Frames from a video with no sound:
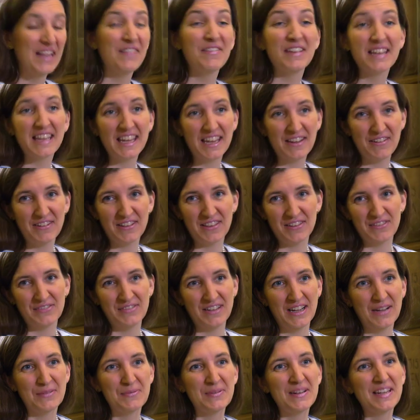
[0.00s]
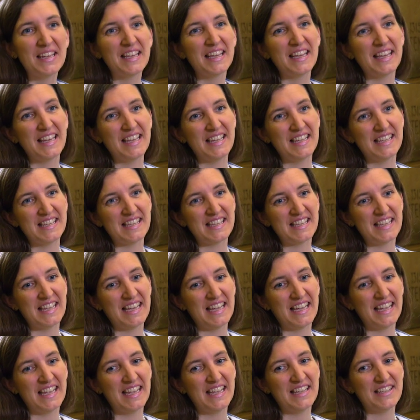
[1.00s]
living here with a family is
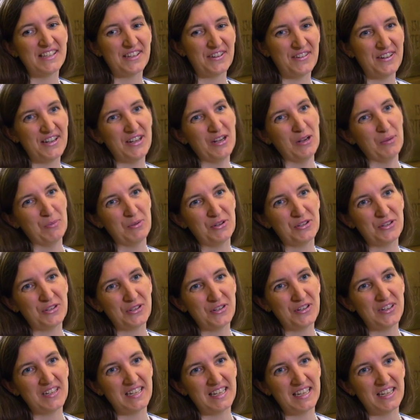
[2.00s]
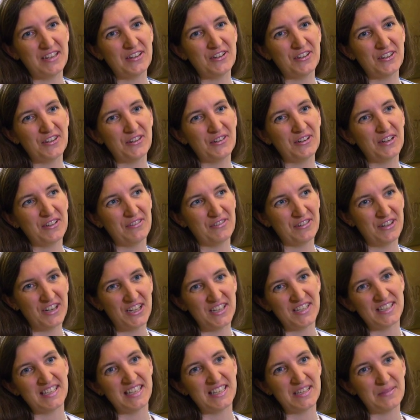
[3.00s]
a great opportunity, not only
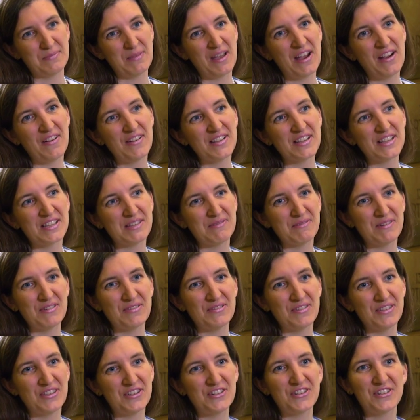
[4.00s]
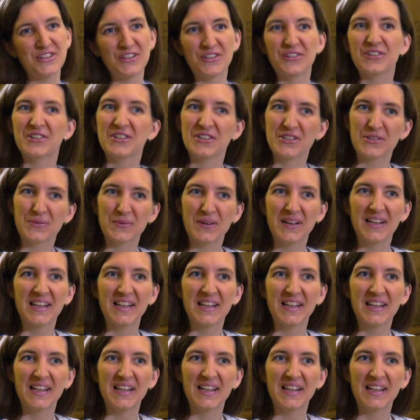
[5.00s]
for us as parents, but for the children as